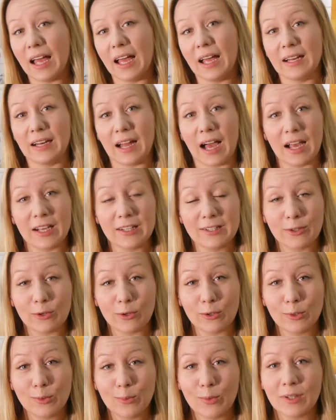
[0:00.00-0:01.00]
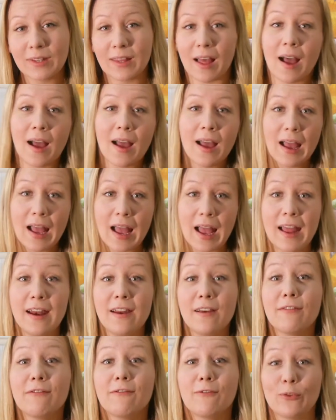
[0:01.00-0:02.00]
and ice cold water,
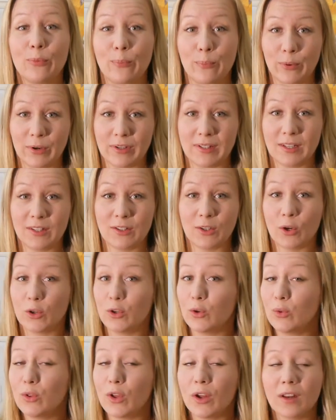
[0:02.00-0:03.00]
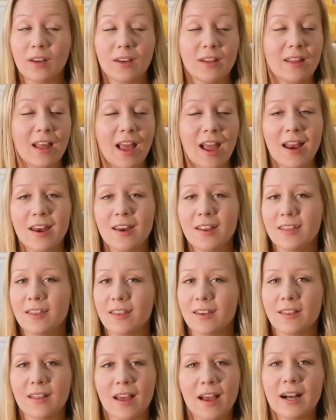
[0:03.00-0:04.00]
and a food processor. You don't need
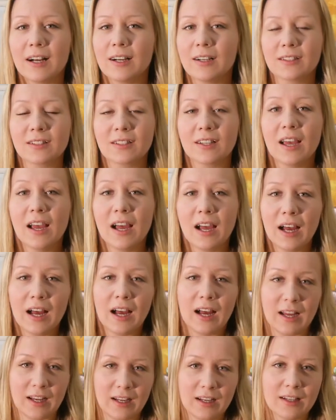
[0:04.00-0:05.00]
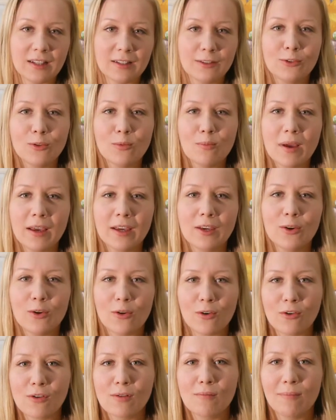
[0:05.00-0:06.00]
anything else uh, to make
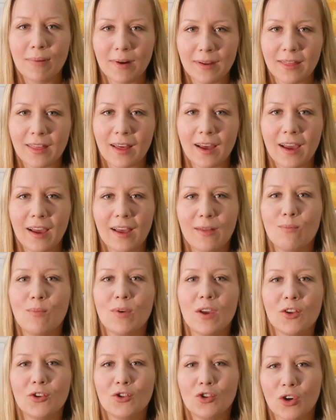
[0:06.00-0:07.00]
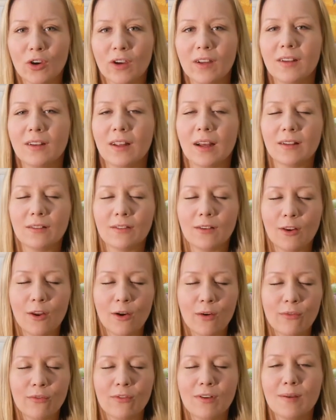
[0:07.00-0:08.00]
your own butter and be enjoying that
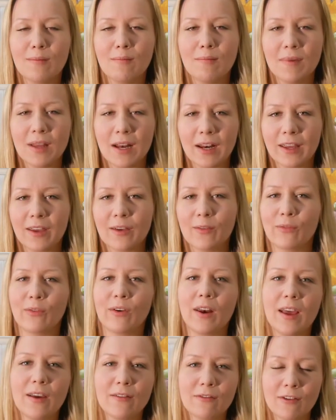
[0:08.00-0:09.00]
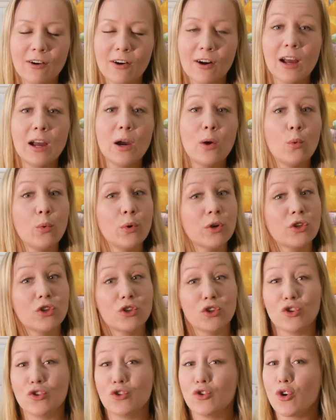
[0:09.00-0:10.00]
lovely milky flavor with
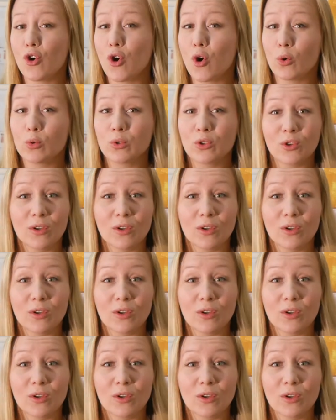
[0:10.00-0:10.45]
no